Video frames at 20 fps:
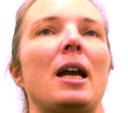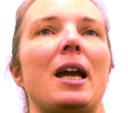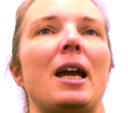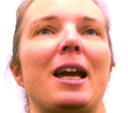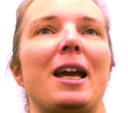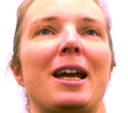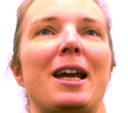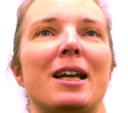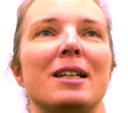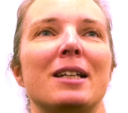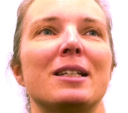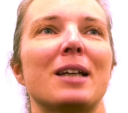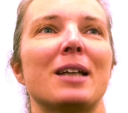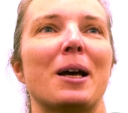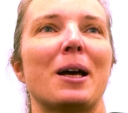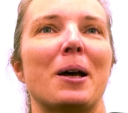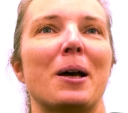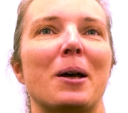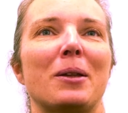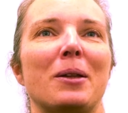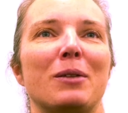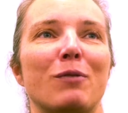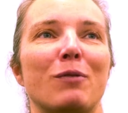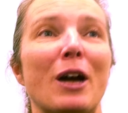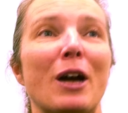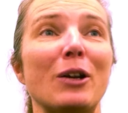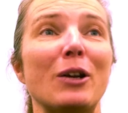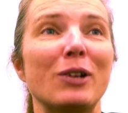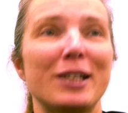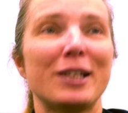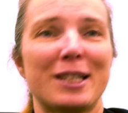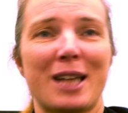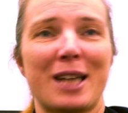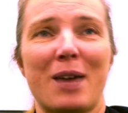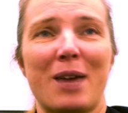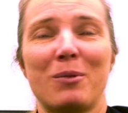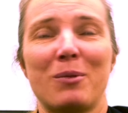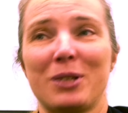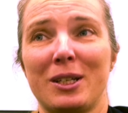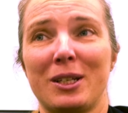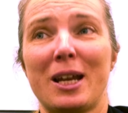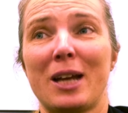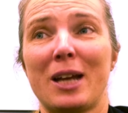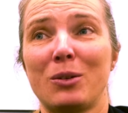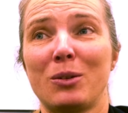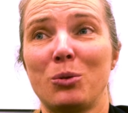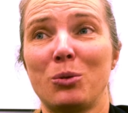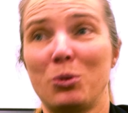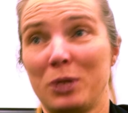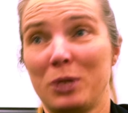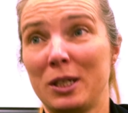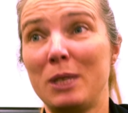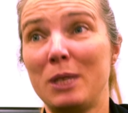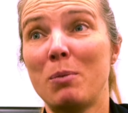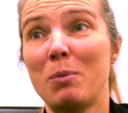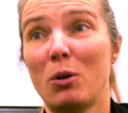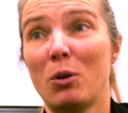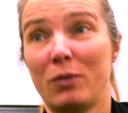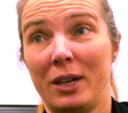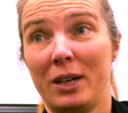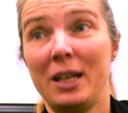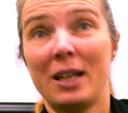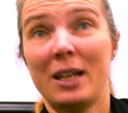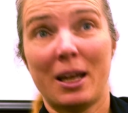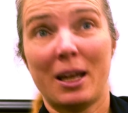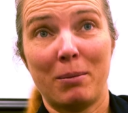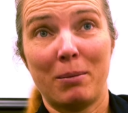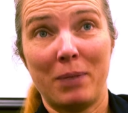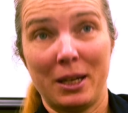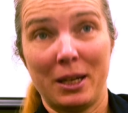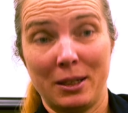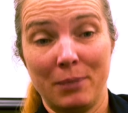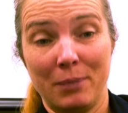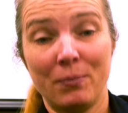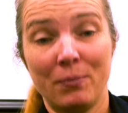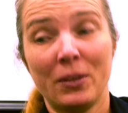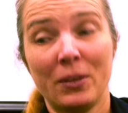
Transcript: And the final exam was that they had to do a sleepover in that bed.